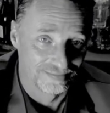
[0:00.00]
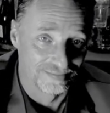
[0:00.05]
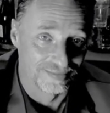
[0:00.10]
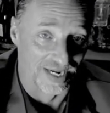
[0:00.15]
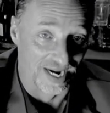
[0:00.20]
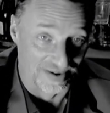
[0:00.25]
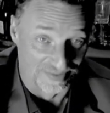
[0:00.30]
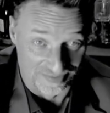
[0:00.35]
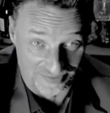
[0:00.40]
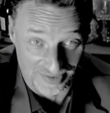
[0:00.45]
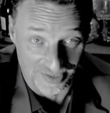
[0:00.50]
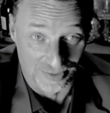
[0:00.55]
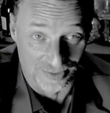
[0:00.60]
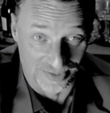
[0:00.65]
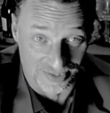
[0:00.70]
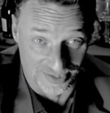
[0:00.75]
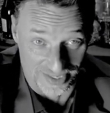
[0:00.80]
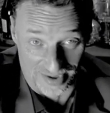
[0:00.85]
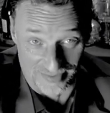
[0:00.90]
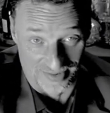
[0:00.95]
but I feel
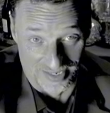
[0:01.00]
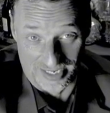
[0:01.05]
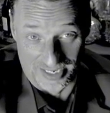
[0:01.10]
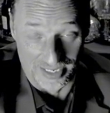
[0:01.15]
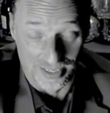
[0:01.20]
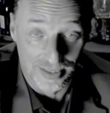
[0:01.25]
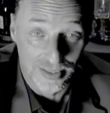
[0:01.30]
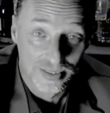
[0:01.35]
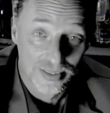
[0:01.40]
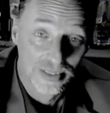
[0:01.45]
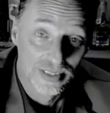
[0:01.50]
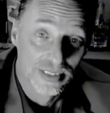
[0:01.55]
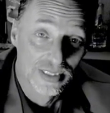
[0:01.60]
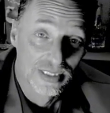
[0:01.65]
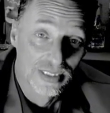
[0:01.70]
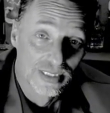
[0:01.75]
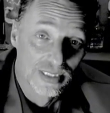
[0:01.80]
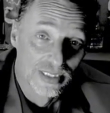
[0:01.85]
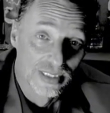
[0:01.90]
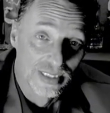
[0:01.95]
70.
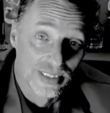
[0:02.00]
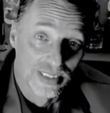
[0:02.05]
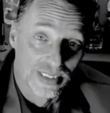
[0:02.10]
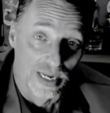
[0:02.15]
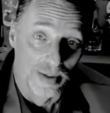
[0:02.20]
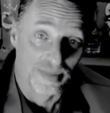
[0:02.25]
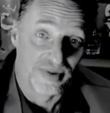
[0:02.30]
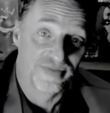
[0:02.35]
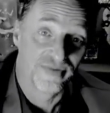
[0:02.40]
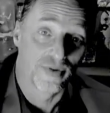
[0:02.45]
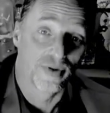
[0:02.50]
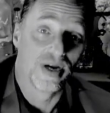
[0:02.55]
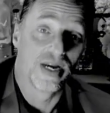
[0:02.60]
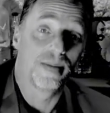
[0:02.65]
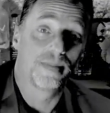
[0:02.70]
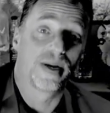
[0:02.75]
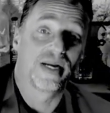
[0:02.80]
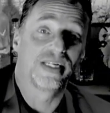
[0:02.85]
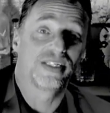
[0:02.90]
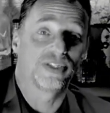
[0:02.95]
Now, before
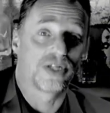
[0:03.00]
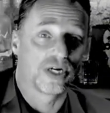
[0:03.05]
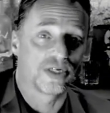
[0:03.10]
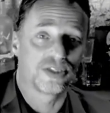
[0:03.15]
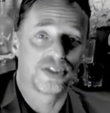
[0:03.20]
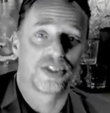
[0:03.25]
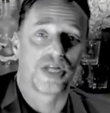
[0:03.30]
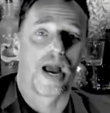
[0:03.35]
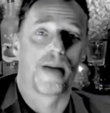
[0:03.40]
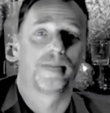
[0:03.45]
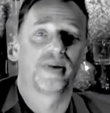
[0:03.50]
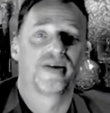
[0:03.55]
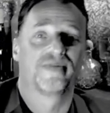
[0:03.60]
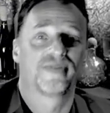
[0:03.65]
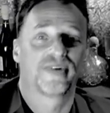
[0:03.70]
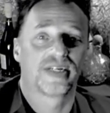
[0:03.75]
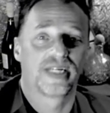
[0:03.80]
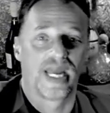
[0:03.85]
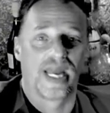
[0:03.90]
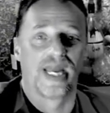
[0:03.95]
anybody starts shopping
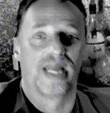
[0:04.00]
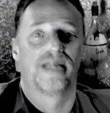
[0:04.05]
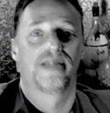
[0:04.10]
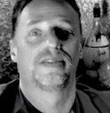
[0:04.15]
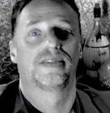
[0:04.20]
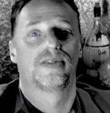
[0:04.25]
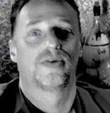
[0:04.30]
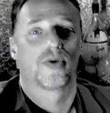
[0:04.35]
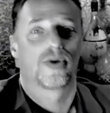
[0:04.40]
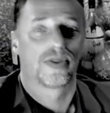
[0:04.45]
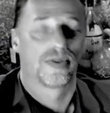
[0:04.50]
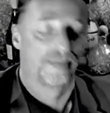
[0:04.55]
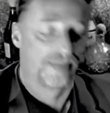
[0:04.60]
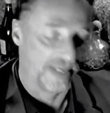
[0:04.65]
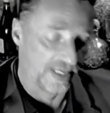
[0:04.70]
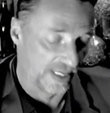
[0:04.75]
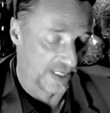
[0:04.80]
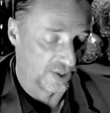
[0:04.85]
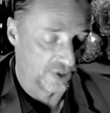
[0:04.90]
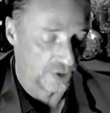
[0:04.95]
for canes and
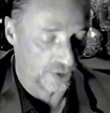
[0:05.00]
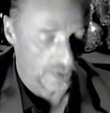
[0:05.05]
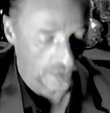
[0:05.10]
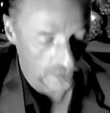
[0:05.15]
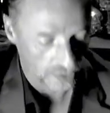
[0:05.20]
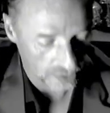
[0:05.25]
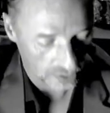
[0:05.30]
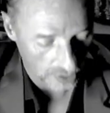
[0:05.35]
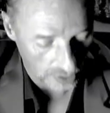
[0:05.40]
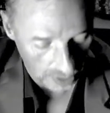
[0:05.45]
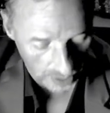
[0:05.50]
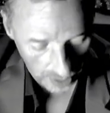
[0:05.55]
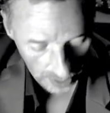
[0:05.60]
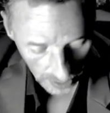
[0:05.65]
orthopedic shoes,